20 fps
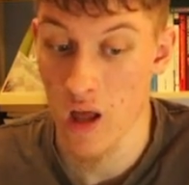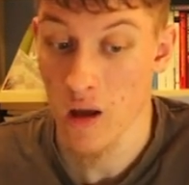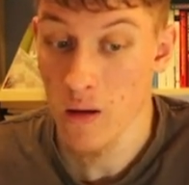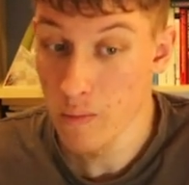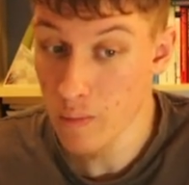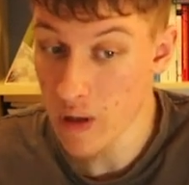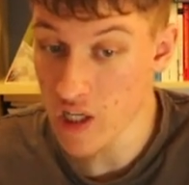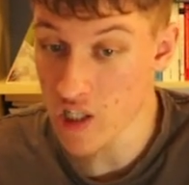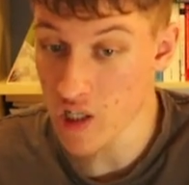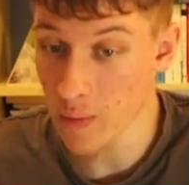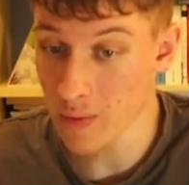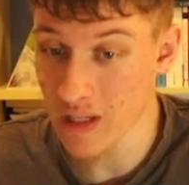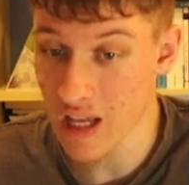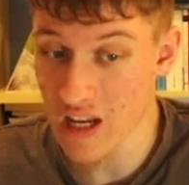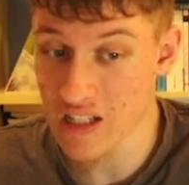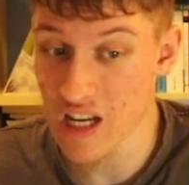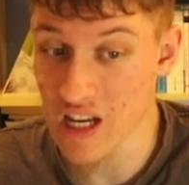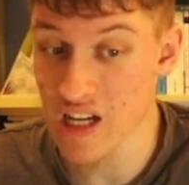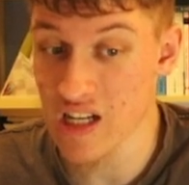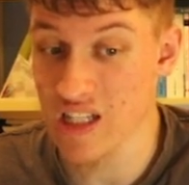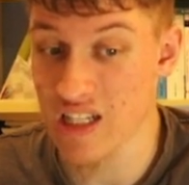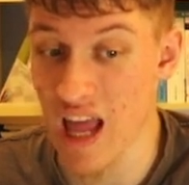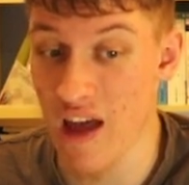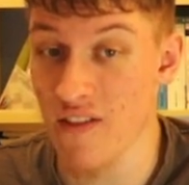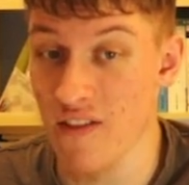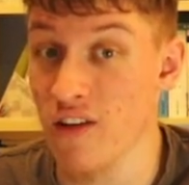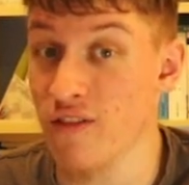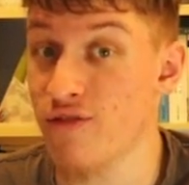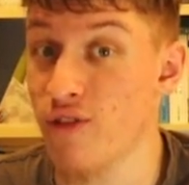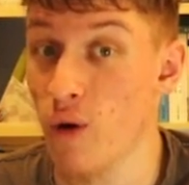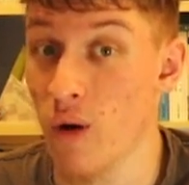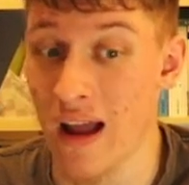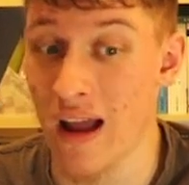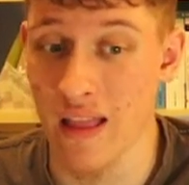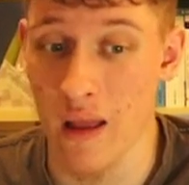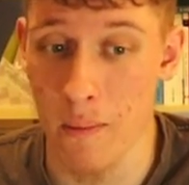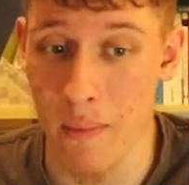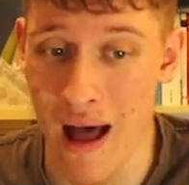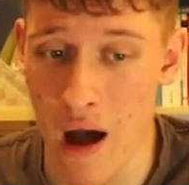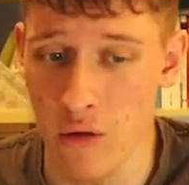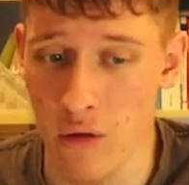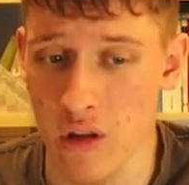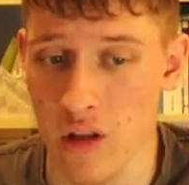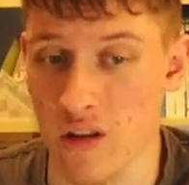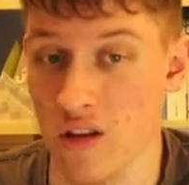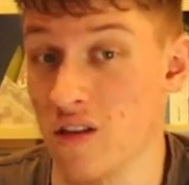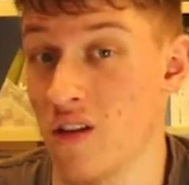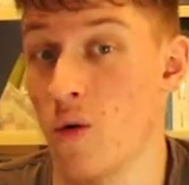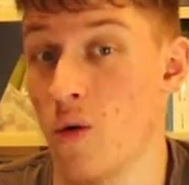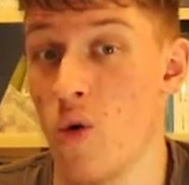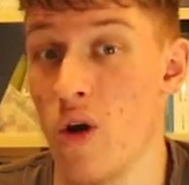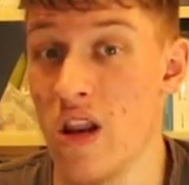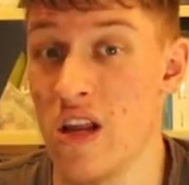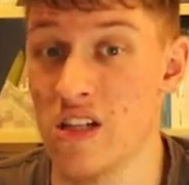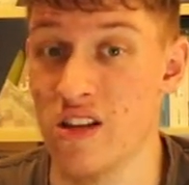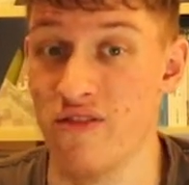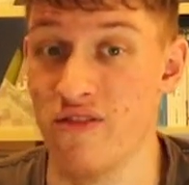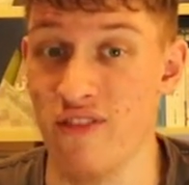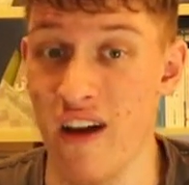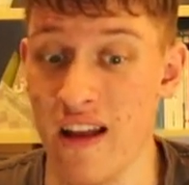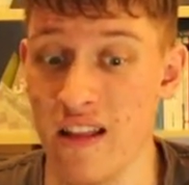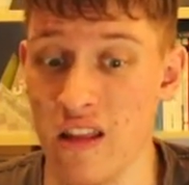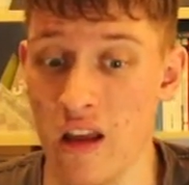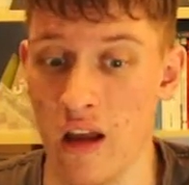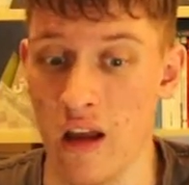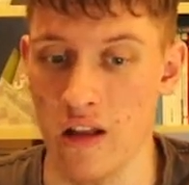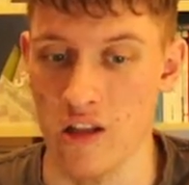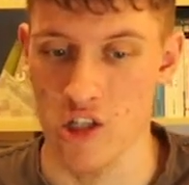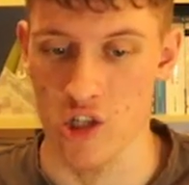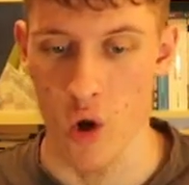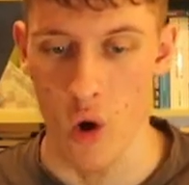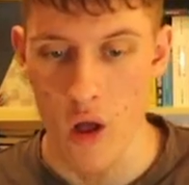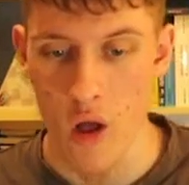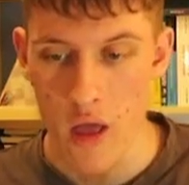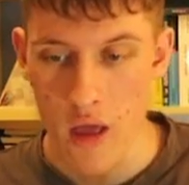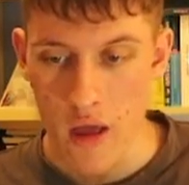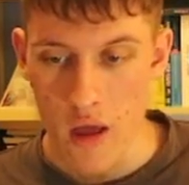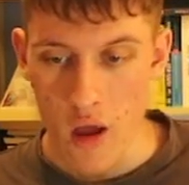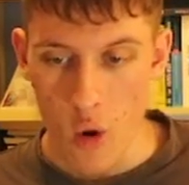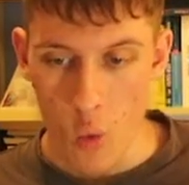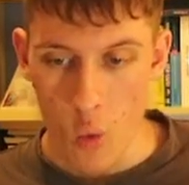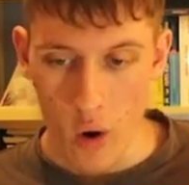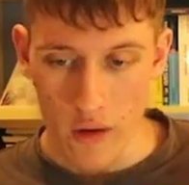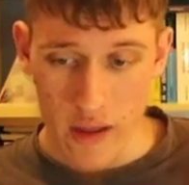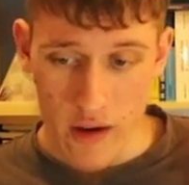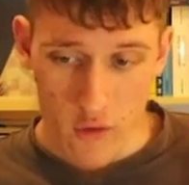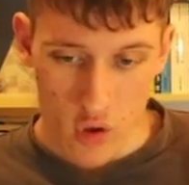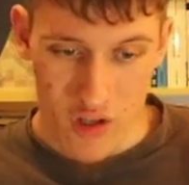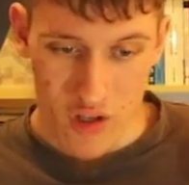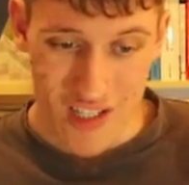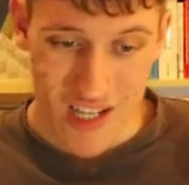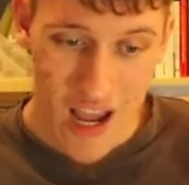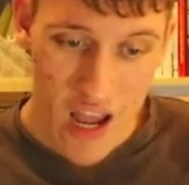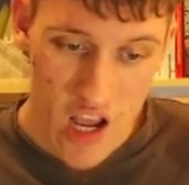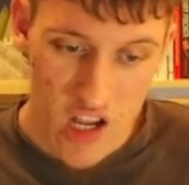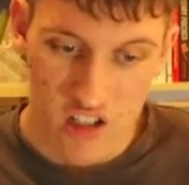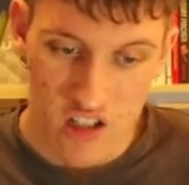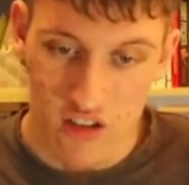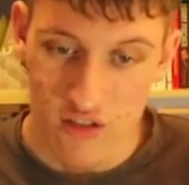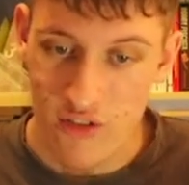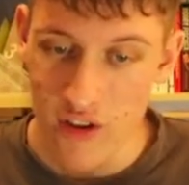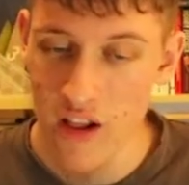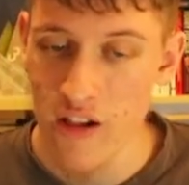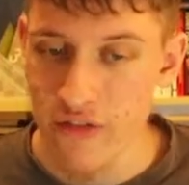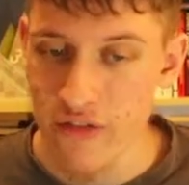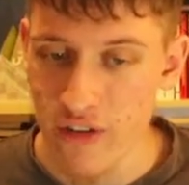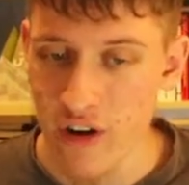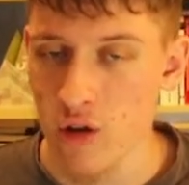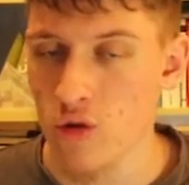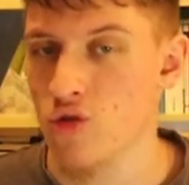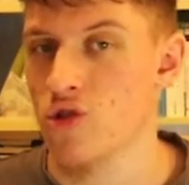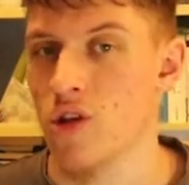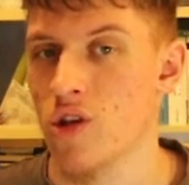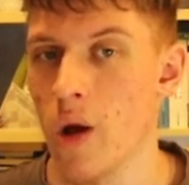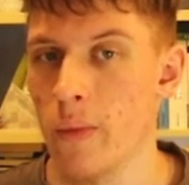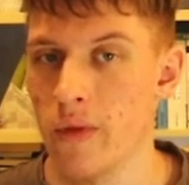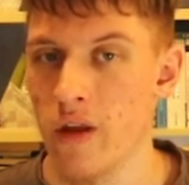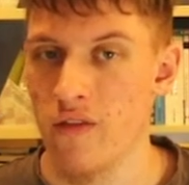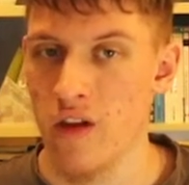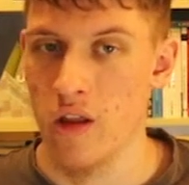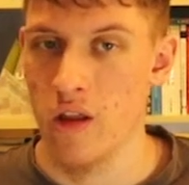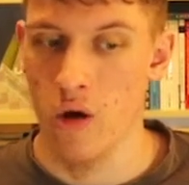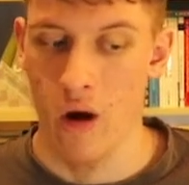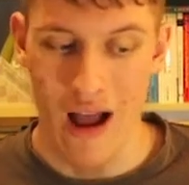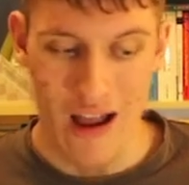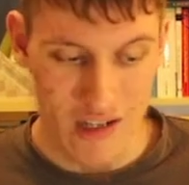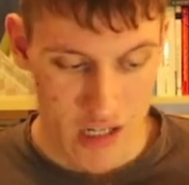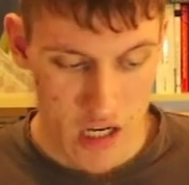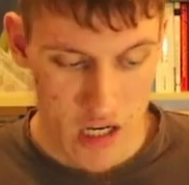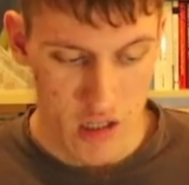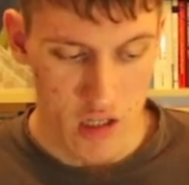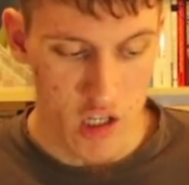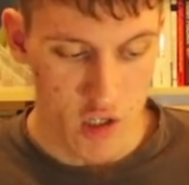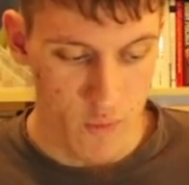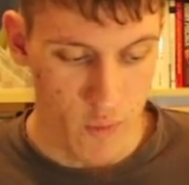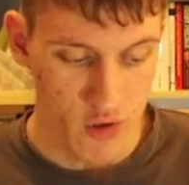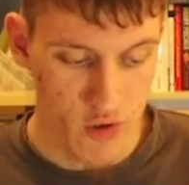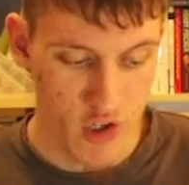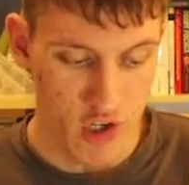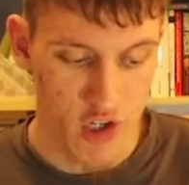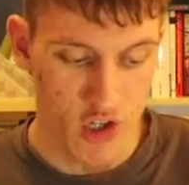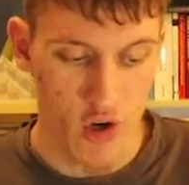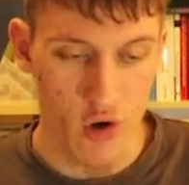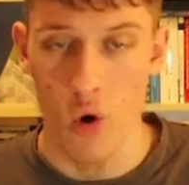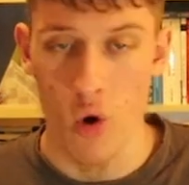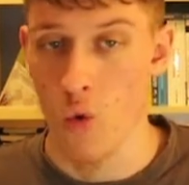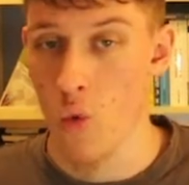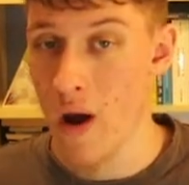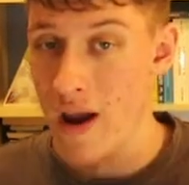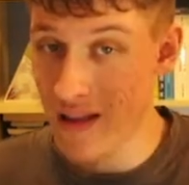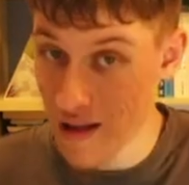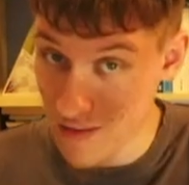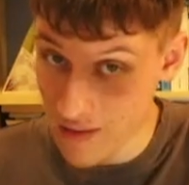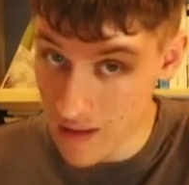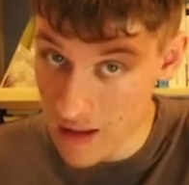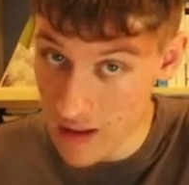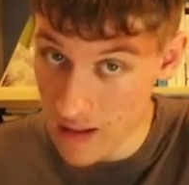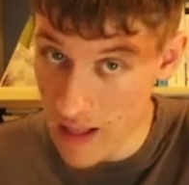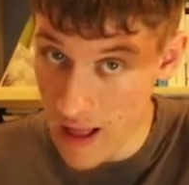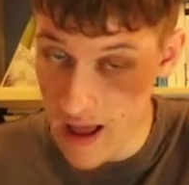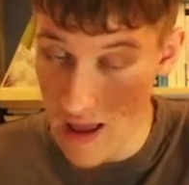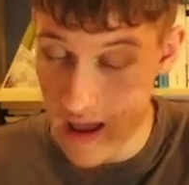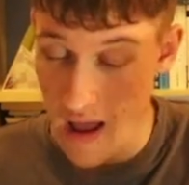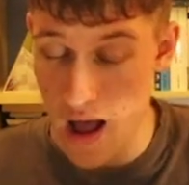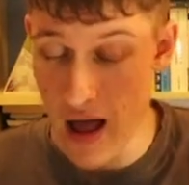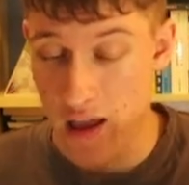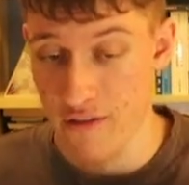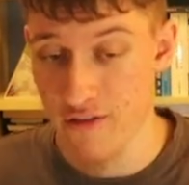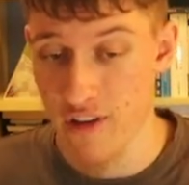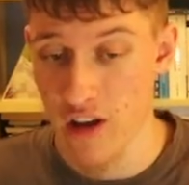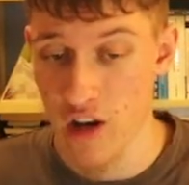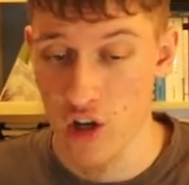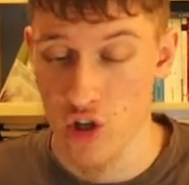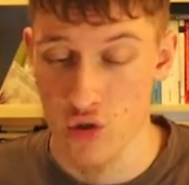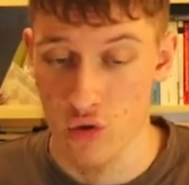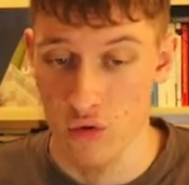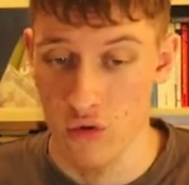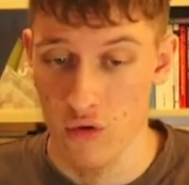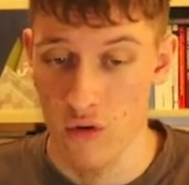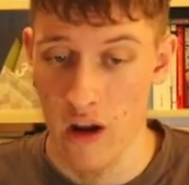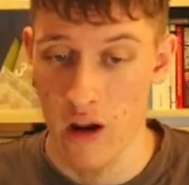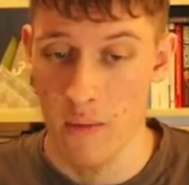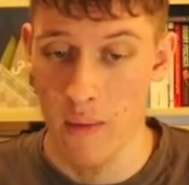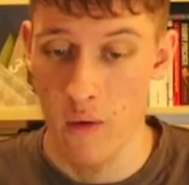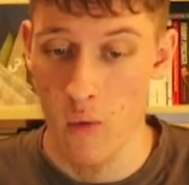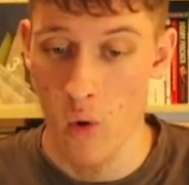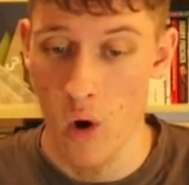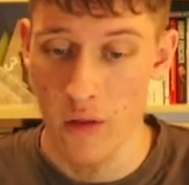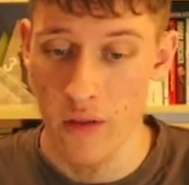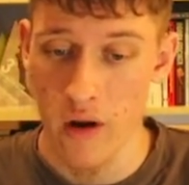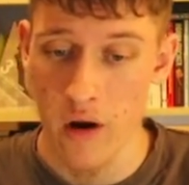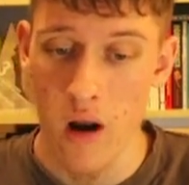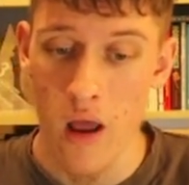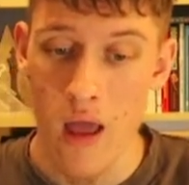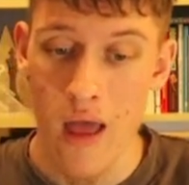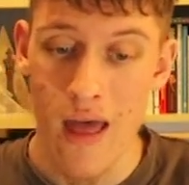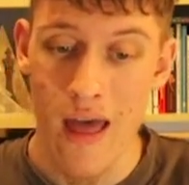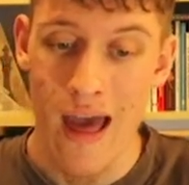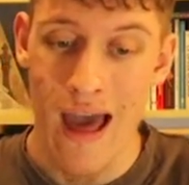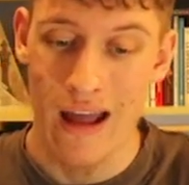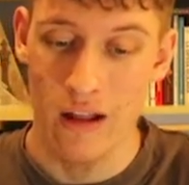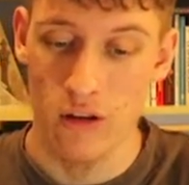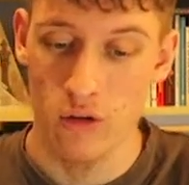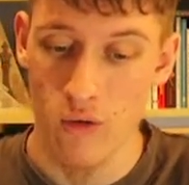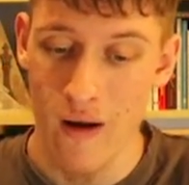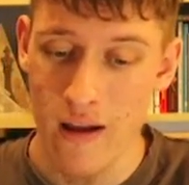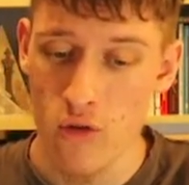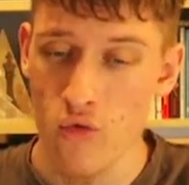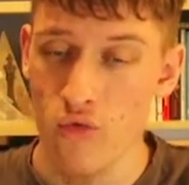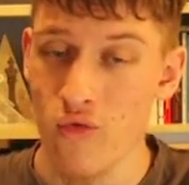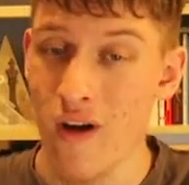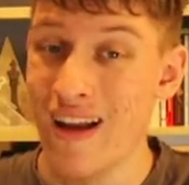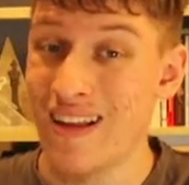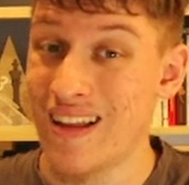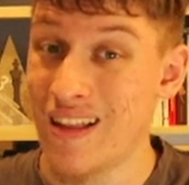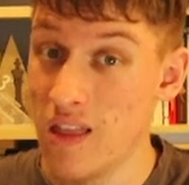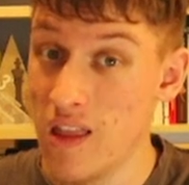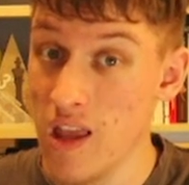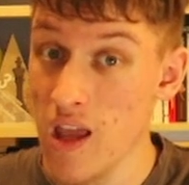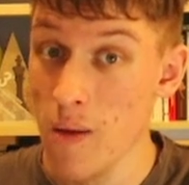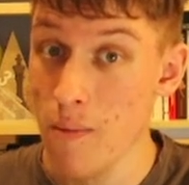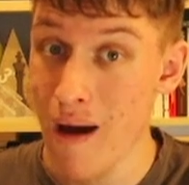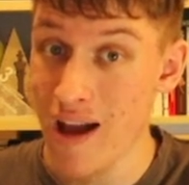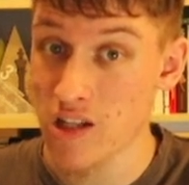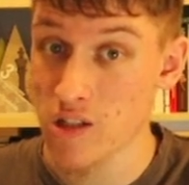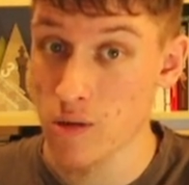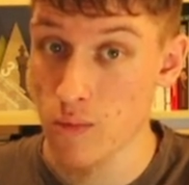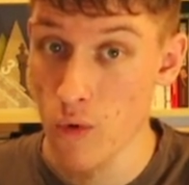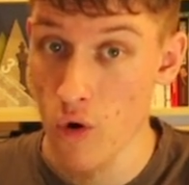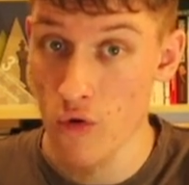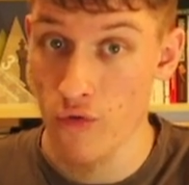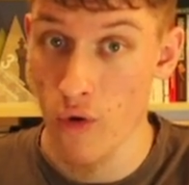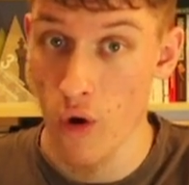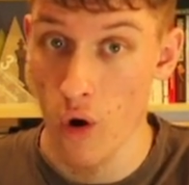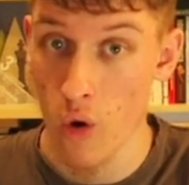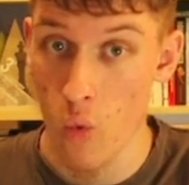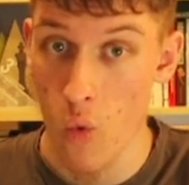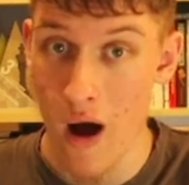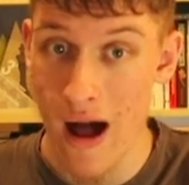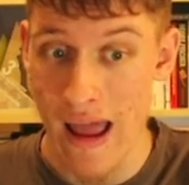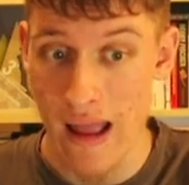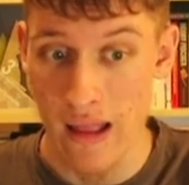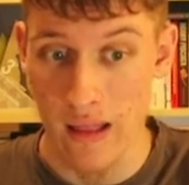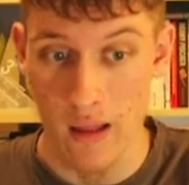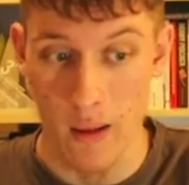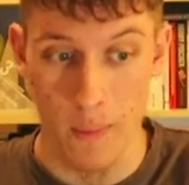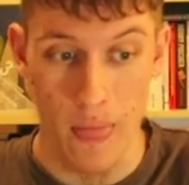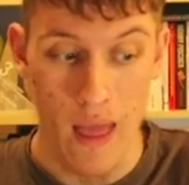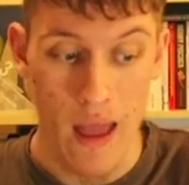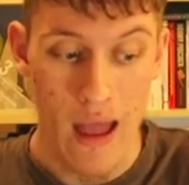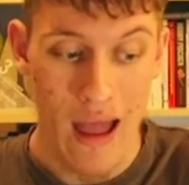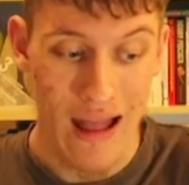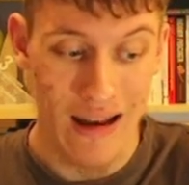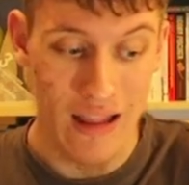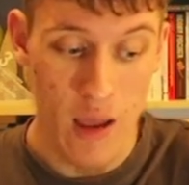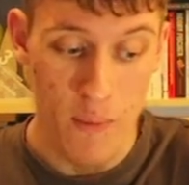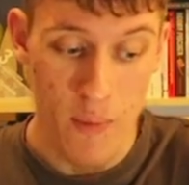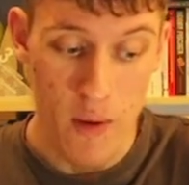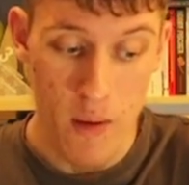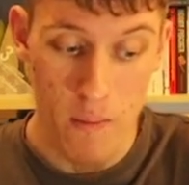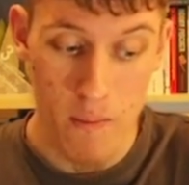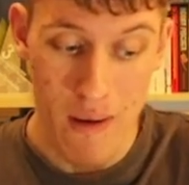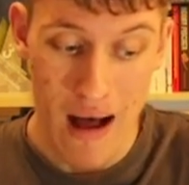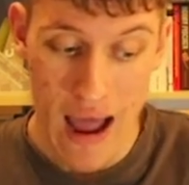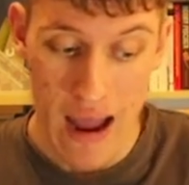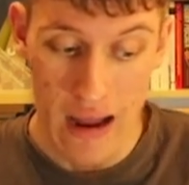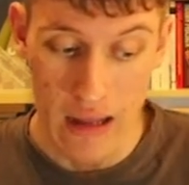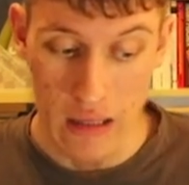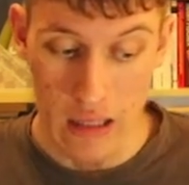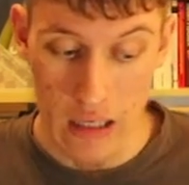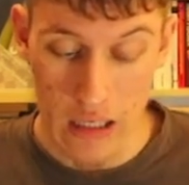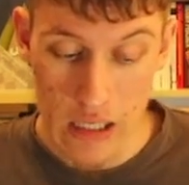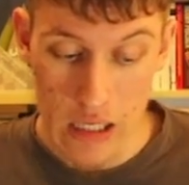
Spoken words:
bishop takes a7, forget about it, the queen is defending it. So what I will say is, feel free to stop the video, guys, in this position, or wait until I finish to drink my water, and try to find the best move for white. And keep in mind,